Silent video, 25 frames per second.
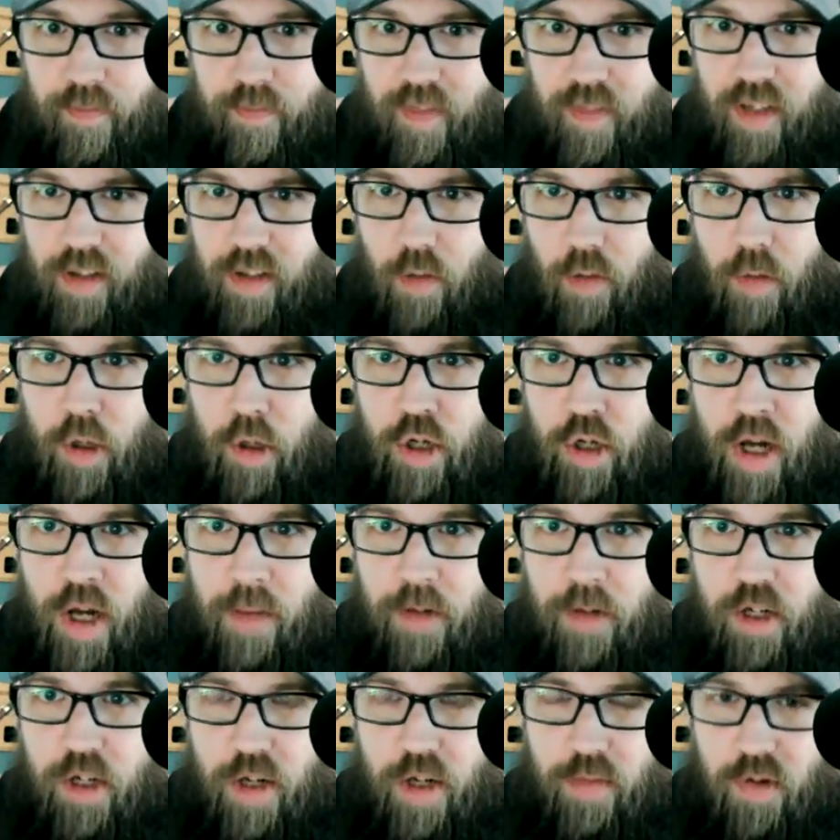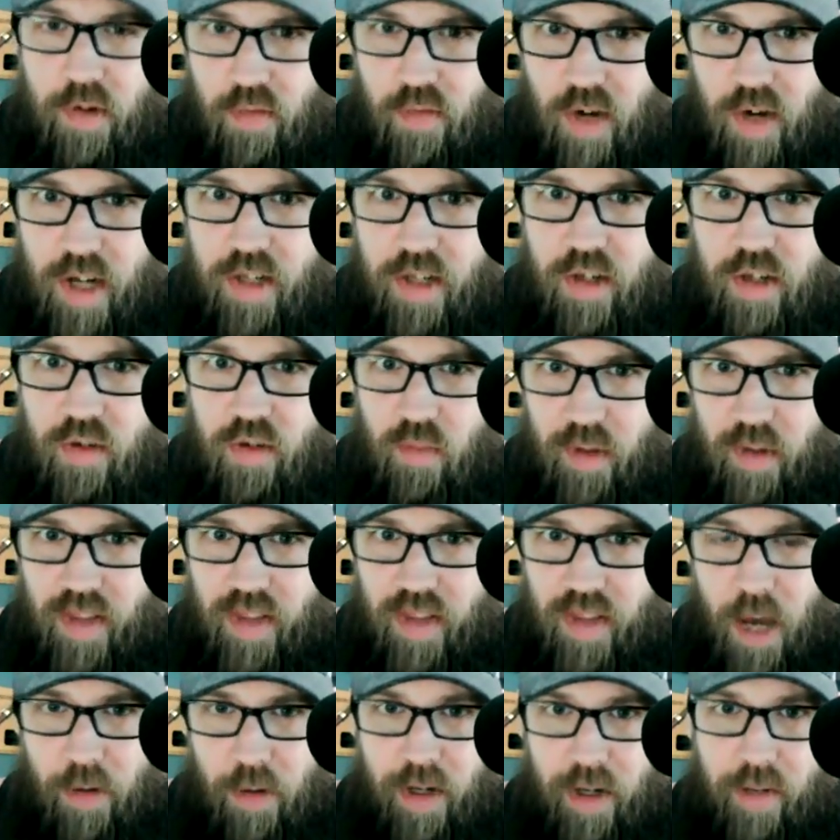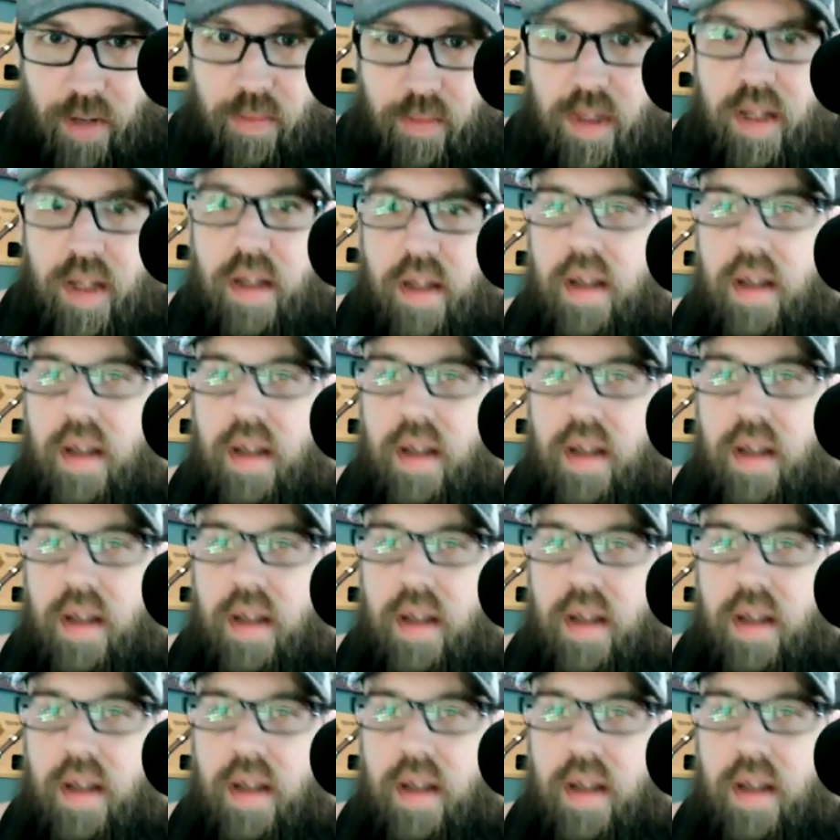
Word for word: If they won championships and races without him.